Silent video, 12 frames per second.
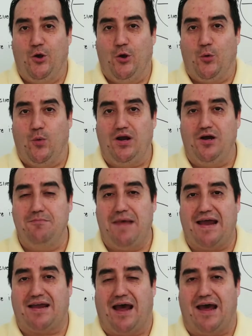Welcome
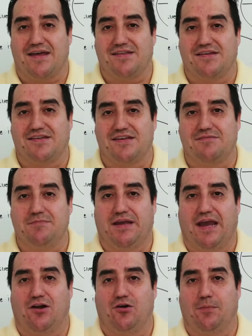back guys, this is
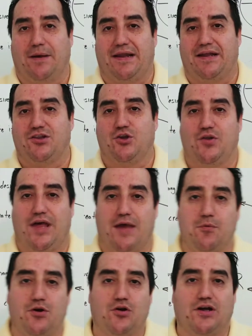Miguel Olvera and today
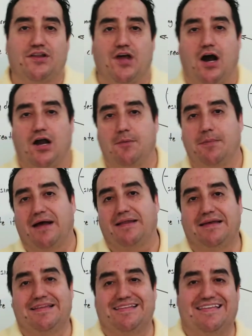we're going to talk
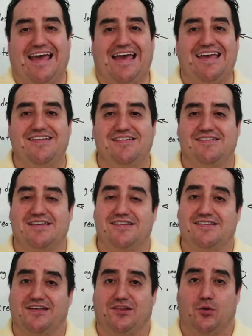about day
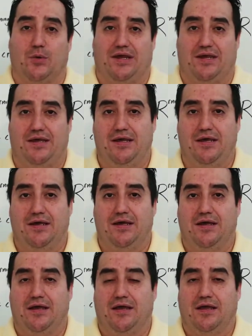63
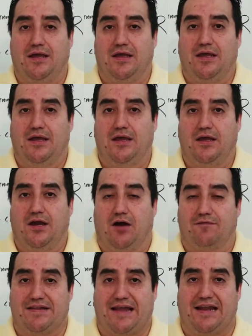
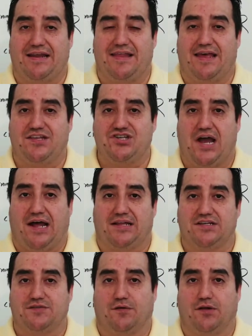of the 90-day
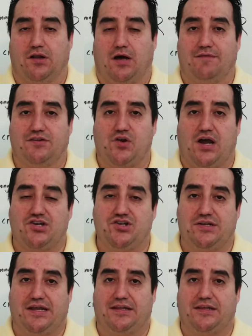challenge for the law of
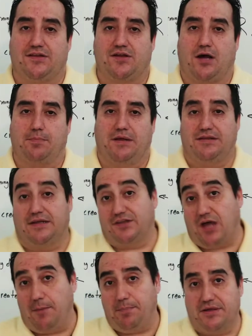attraction, and the
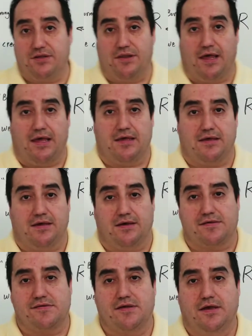topic today
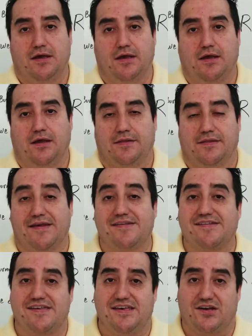is the
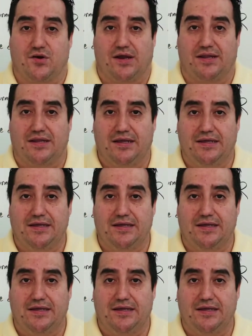secret